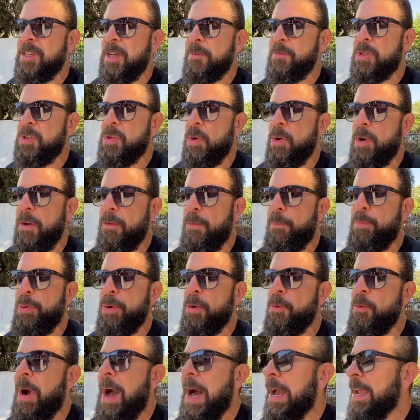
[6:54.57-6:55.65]
sort of
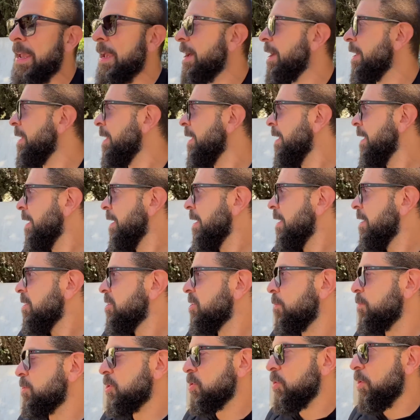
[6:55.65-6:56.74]
pariah,
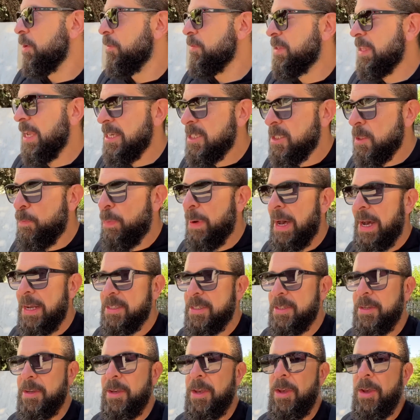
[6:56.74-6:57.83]
some sort of
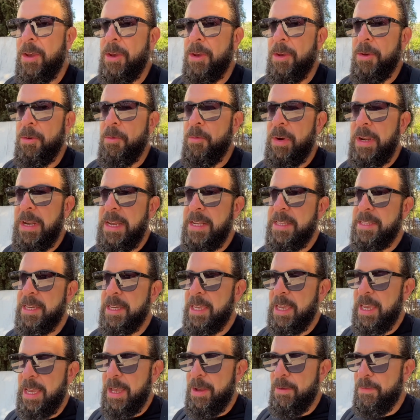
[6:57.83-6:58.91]
despot. We need to
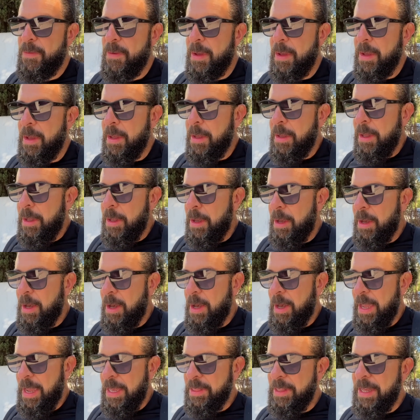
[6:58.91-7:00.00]
give
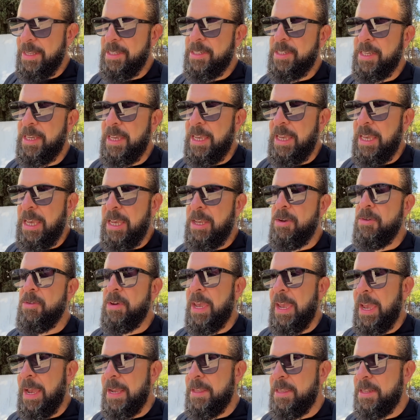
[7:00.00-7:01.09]
Zelensky EU
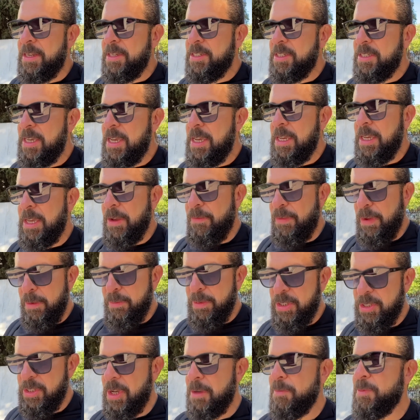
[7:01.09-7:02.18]
candidacy, give him
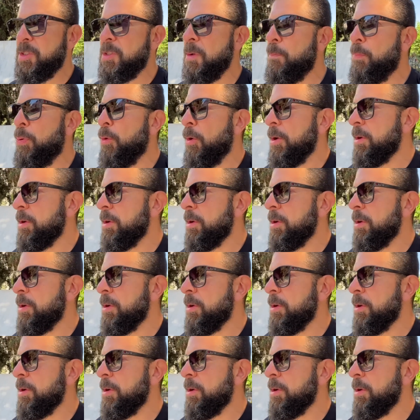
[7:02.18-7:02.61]
some support